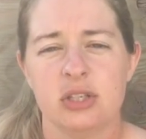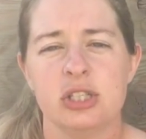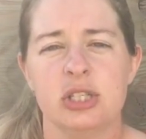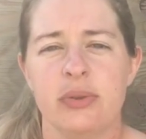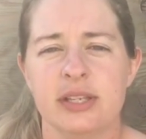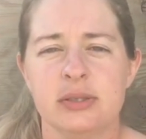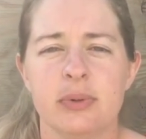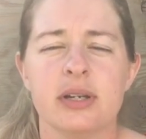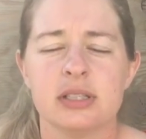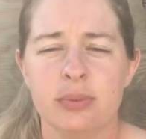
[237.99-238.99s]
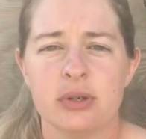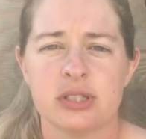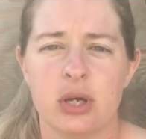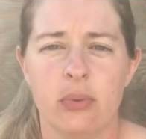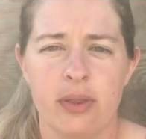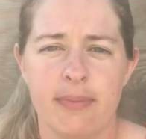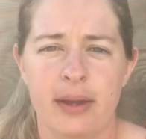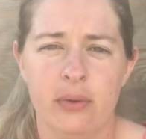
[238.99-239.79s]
So this works more so with my